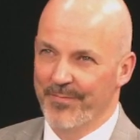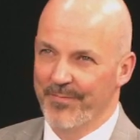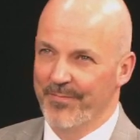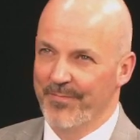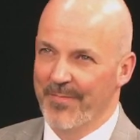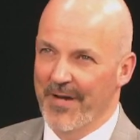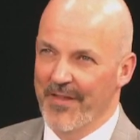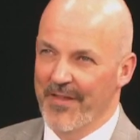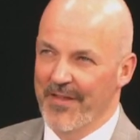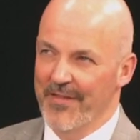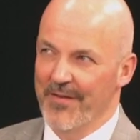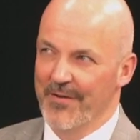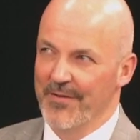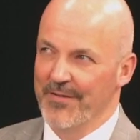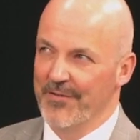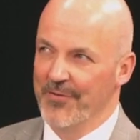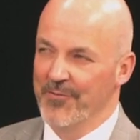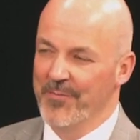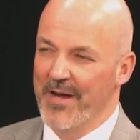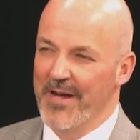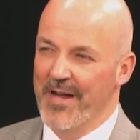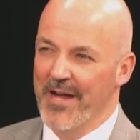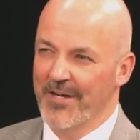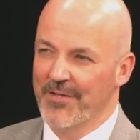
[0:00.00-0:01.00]
I think they're due
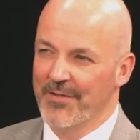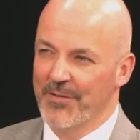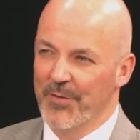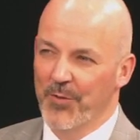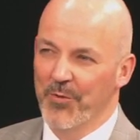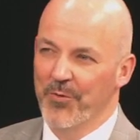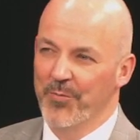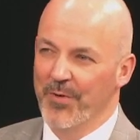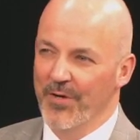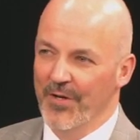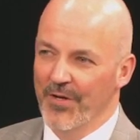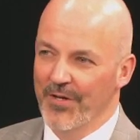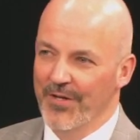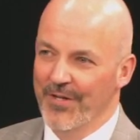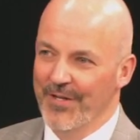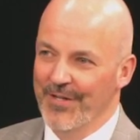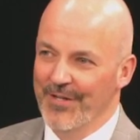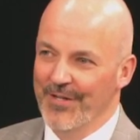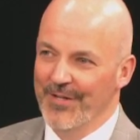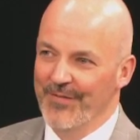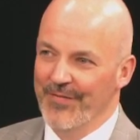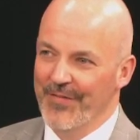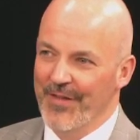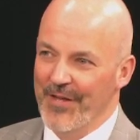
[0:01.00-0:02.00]
by October,
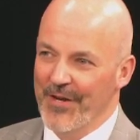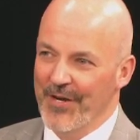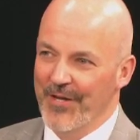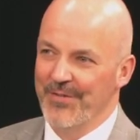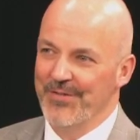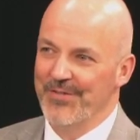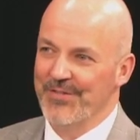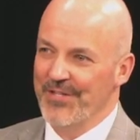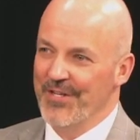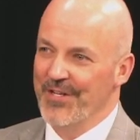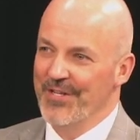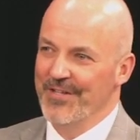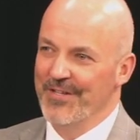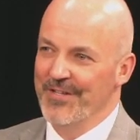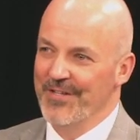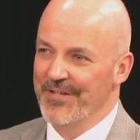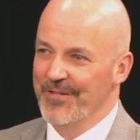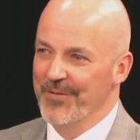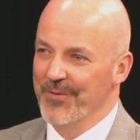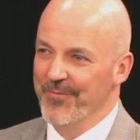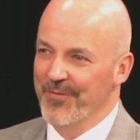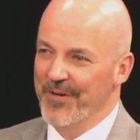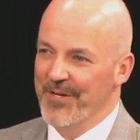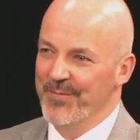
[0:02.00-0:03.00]
and all of a sudden in
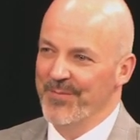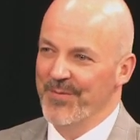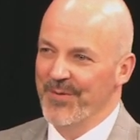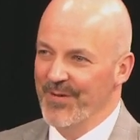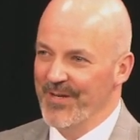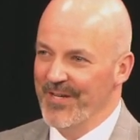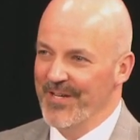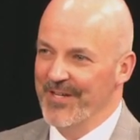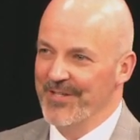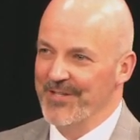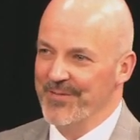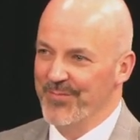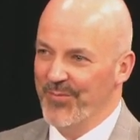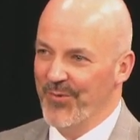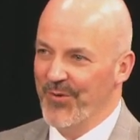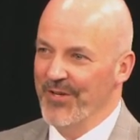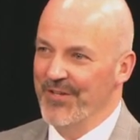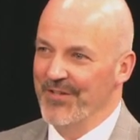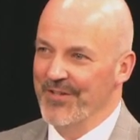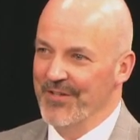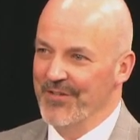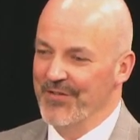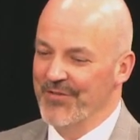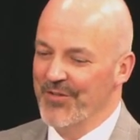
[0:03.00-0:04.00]
November he gets
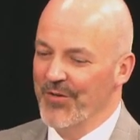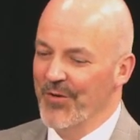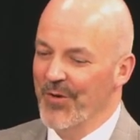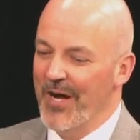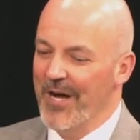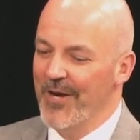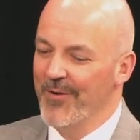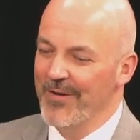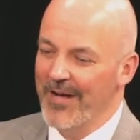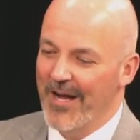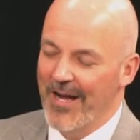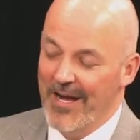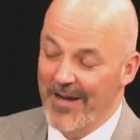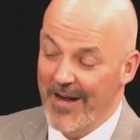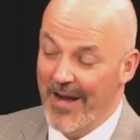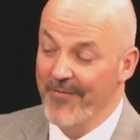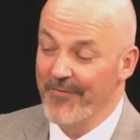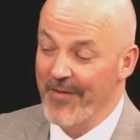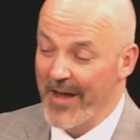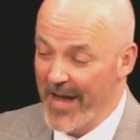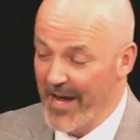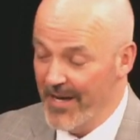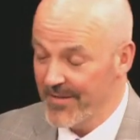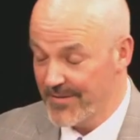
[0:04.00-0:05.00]
appointed. So I, I,
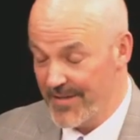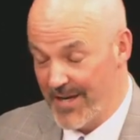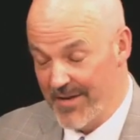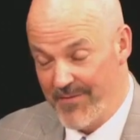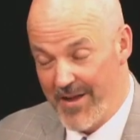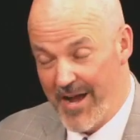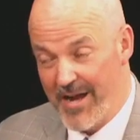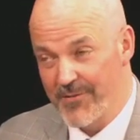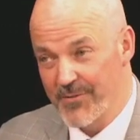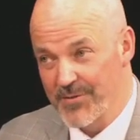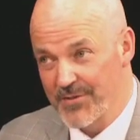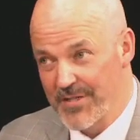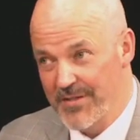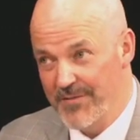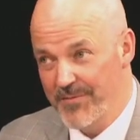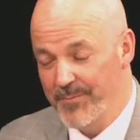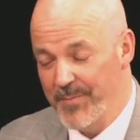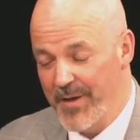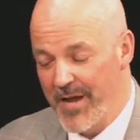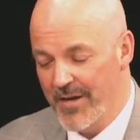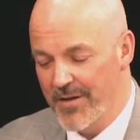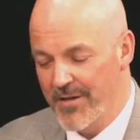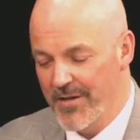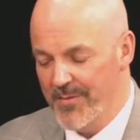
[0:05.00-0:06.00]
I've asked and I've not received
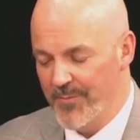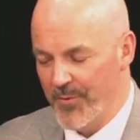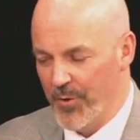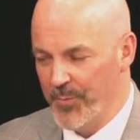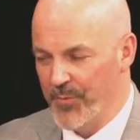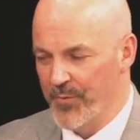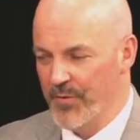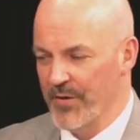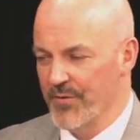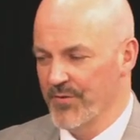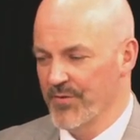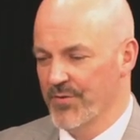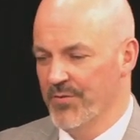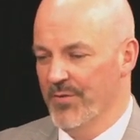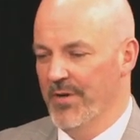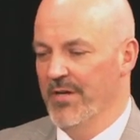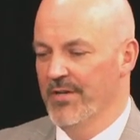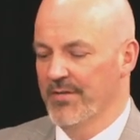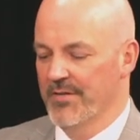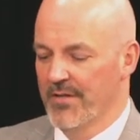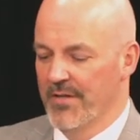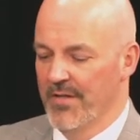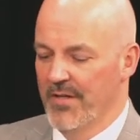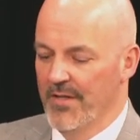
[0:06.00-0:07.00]
back yet my open records
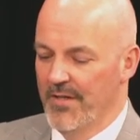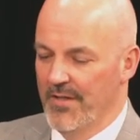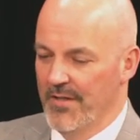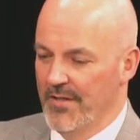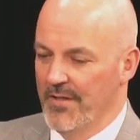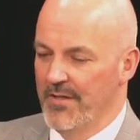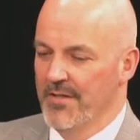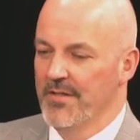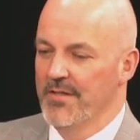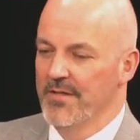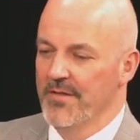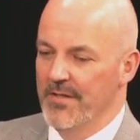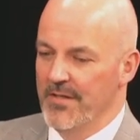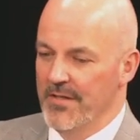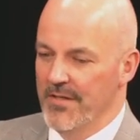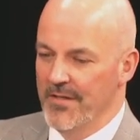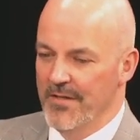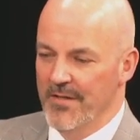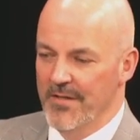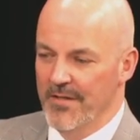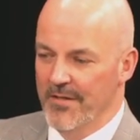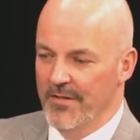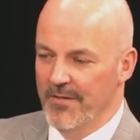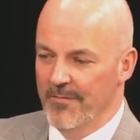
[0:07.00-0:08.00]
request.
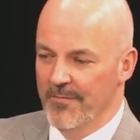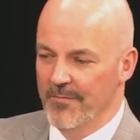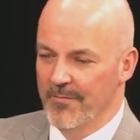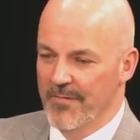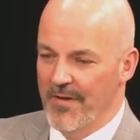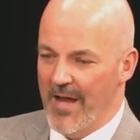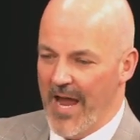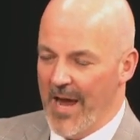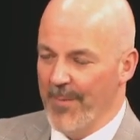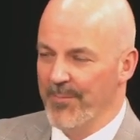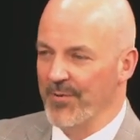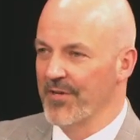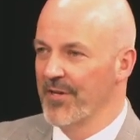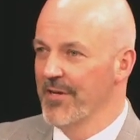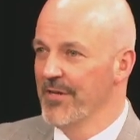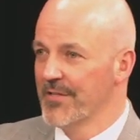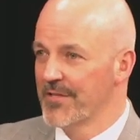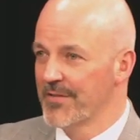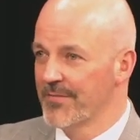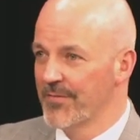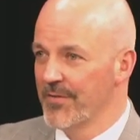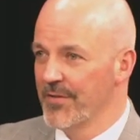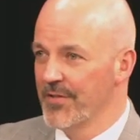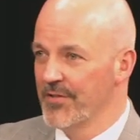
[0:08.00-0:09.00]
The
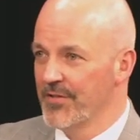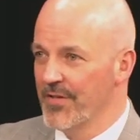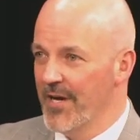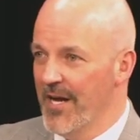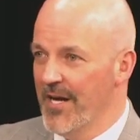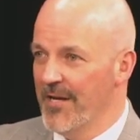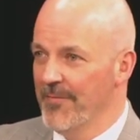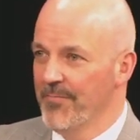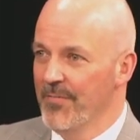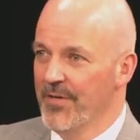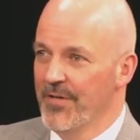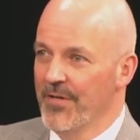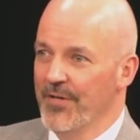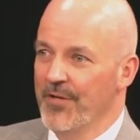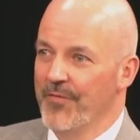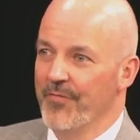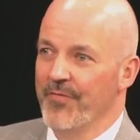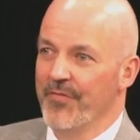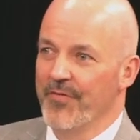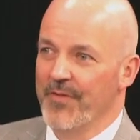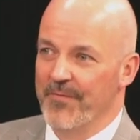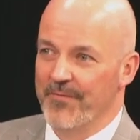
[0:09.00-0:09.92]
applicants for the job, the